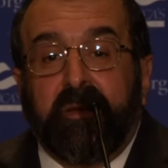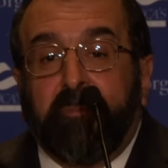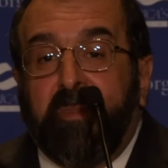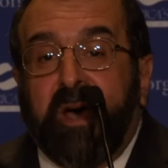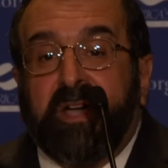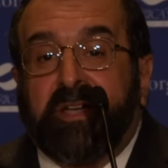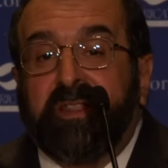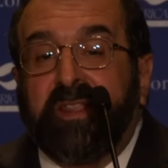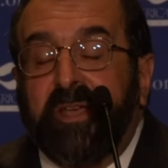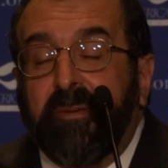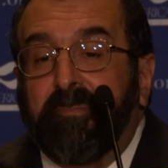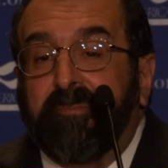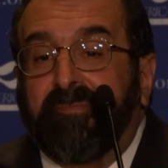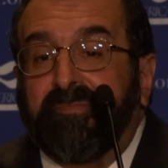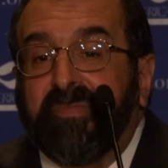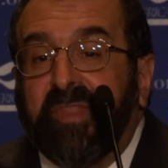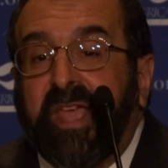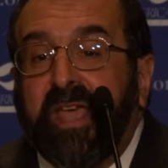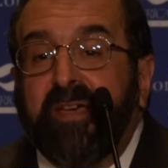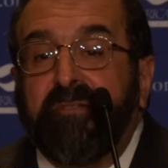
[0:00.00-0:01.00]
mock them.
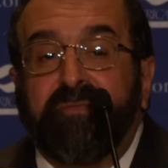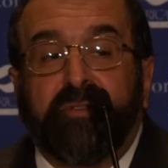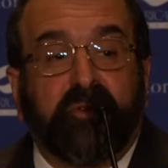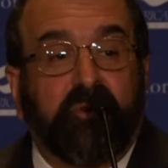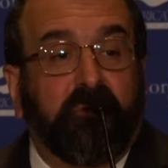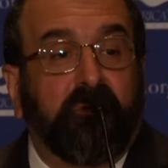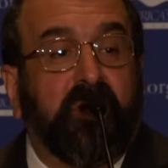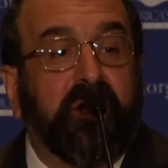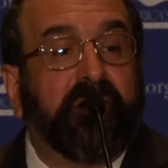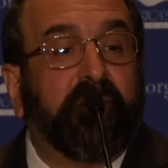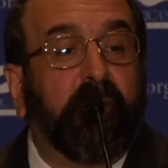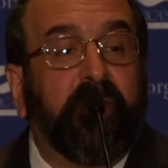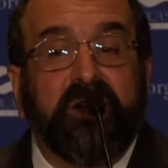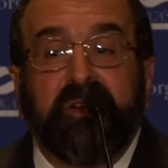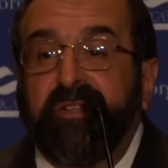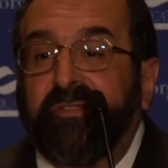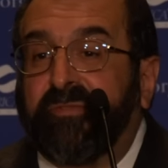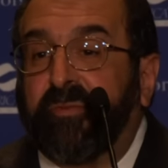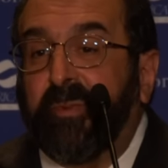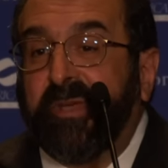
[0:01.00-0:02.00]
Have Quran
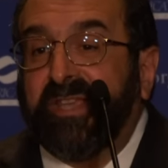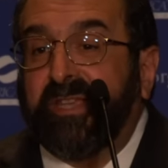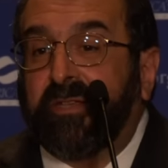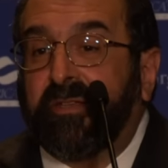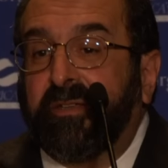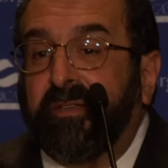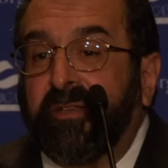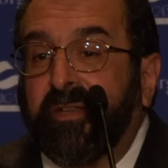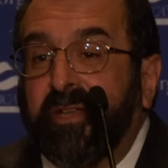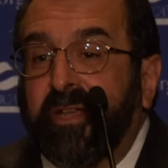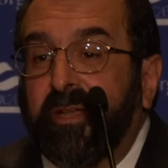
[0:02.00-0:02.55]
Awareness Week.